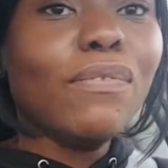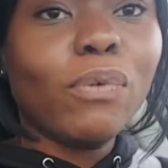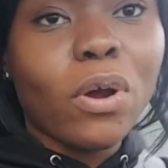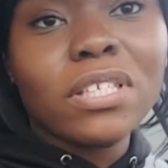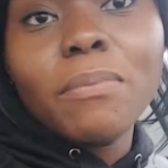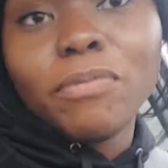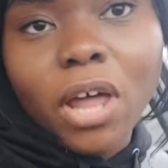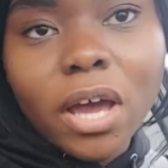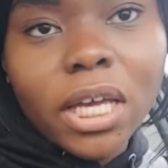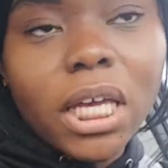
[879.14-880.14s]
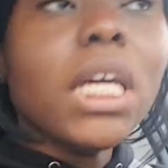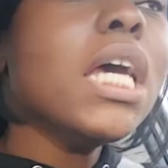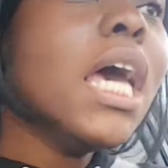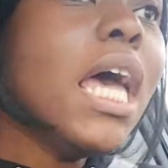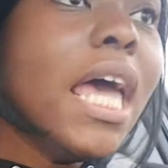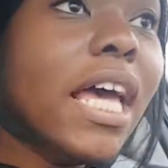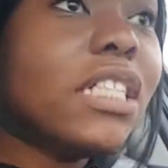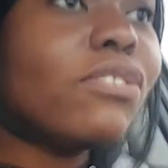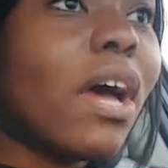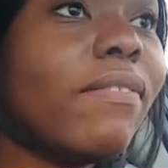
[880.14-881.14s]
of course I'm vlogging
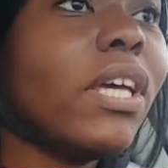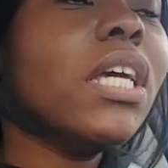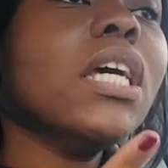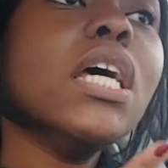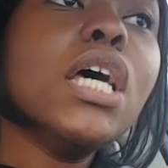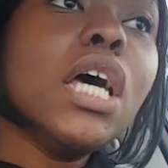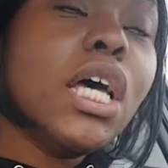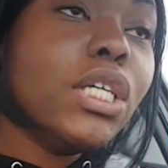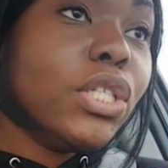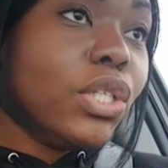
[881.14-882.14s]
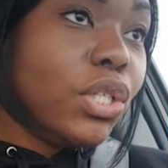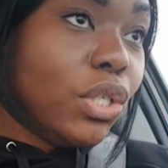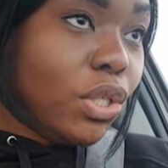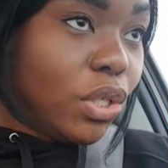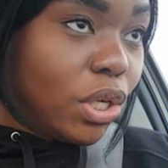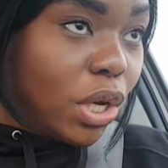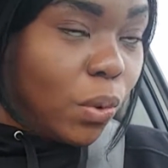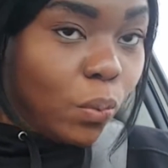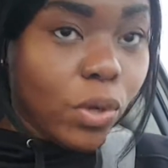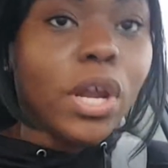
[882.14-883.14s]
and driving. I
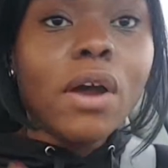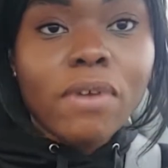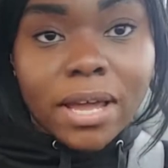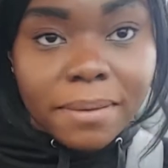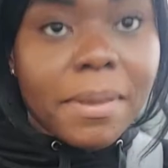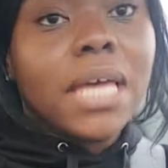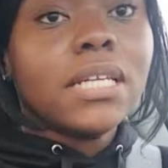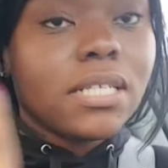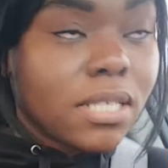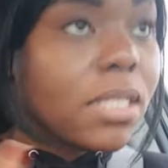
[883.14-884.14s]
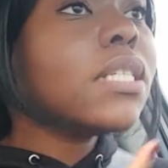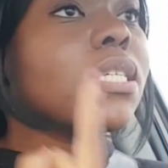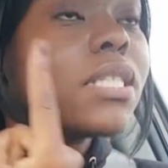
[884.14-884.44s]
would not recommend.